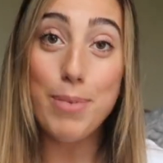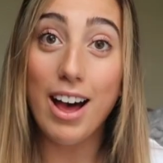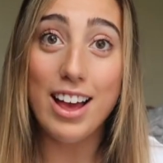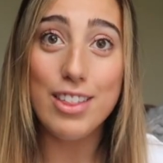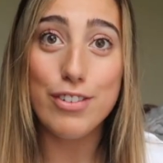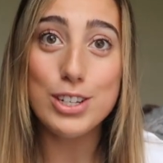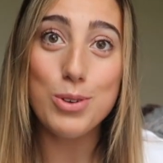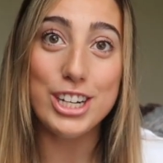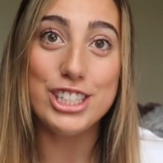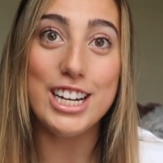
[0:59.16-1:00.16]
But the first
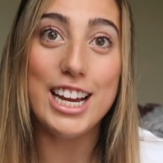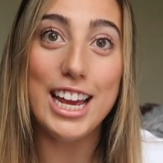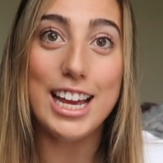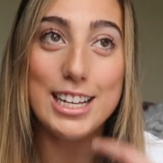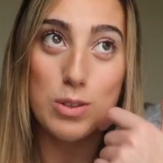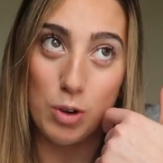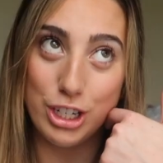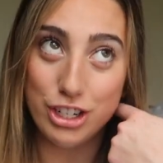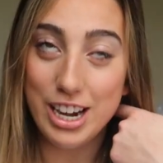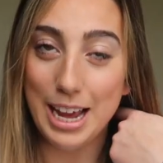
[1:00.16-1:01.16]
question is what
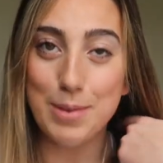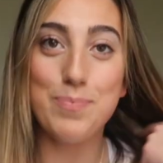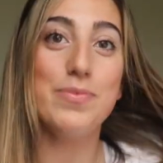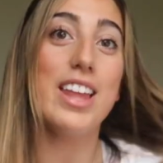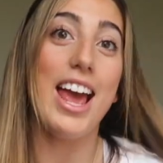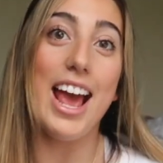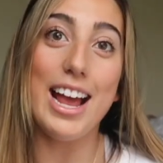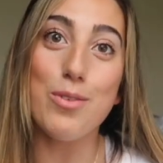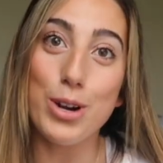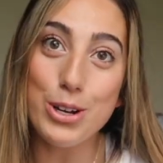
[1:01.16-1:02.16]
is your name
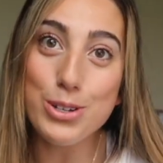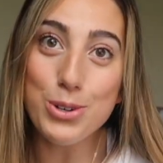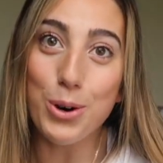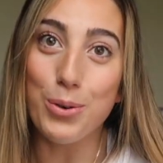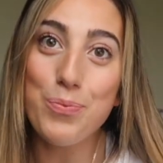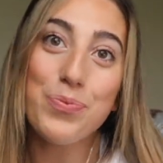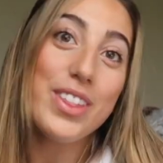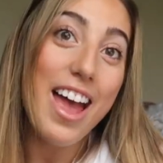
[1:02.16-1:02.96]
and where do you go to school?